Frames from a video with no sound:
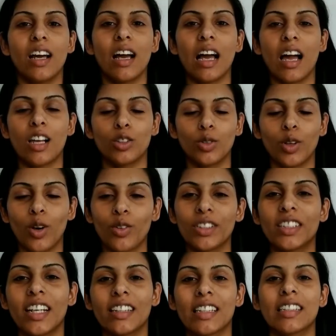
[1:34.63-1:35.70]
as we always
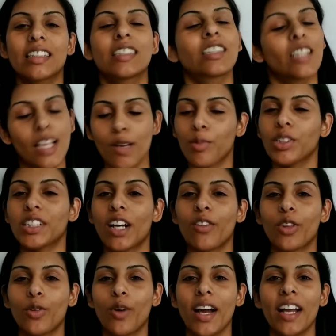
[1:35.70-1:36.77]
get the disclaimers out
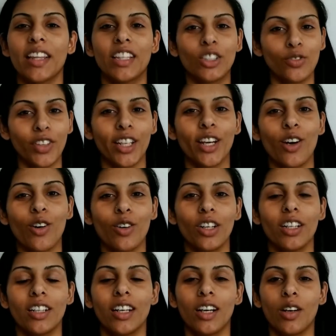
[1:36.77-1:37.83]
the way, this video
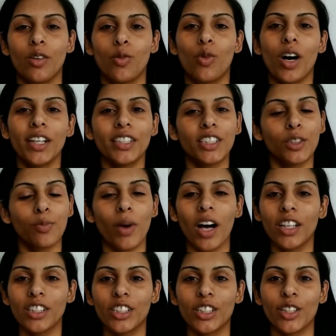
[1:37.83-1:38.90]
was
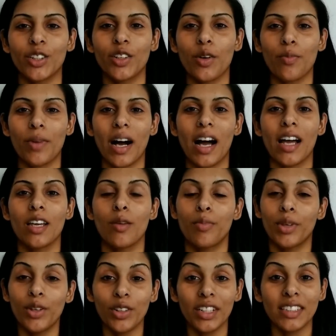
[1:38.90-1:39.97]
sponsored by
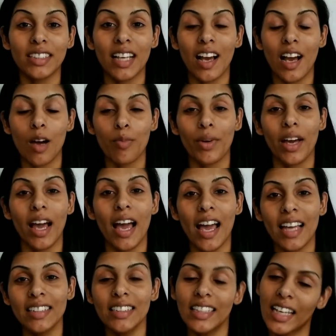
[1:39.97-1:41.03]
Beauty Tap
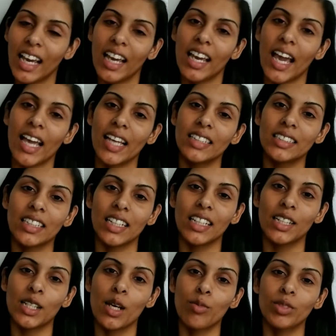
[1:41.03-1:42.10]
and
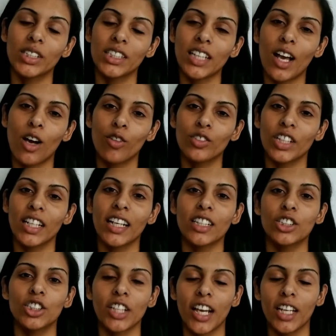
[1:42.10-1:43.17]
K18 themselves in
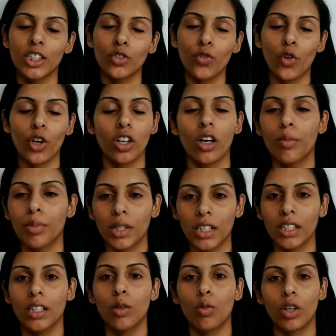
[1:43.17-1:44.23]
exchange for
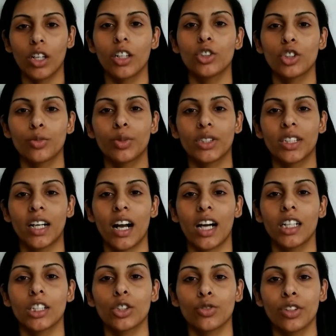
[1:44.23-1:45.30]
completely 100%
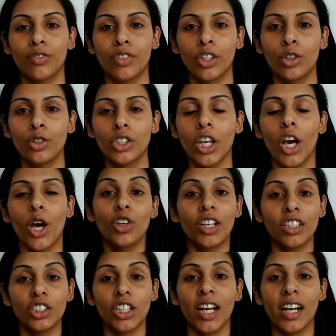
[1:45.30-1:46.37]
honest reviews. You
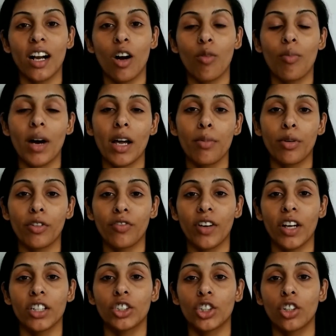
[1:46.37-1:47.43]
can check out my
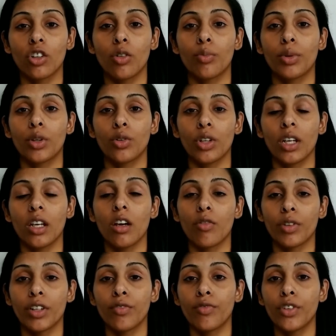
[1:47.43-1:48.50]
professional beauty
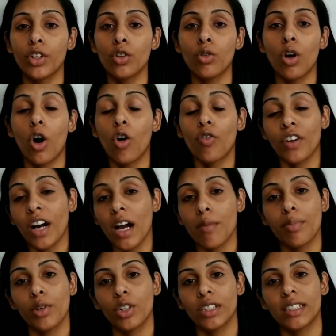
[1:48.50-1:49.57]
review over at
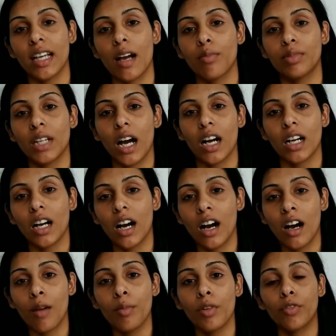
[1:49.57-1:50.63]

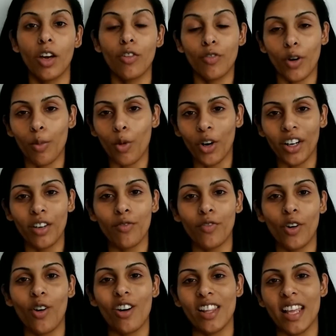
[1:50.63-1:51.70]
beautytap.com. For more
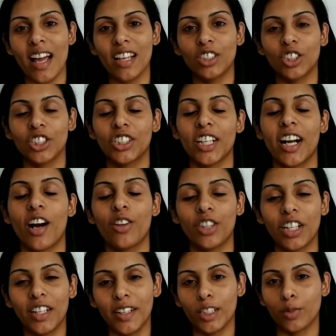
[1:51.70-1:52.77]
info on that, just check out
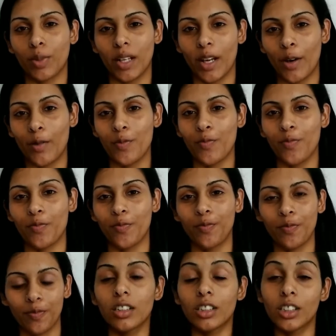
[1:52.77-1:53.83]
the links below.
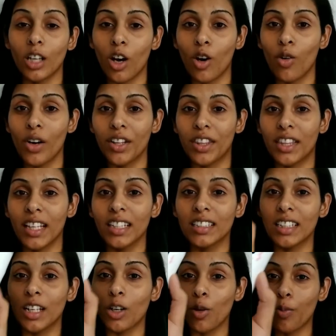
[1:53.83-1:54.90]
So
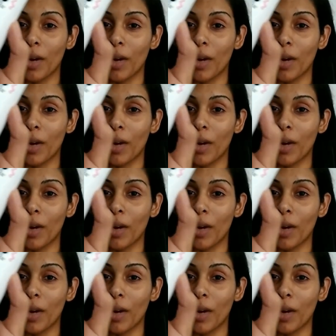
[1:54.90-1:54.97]
this little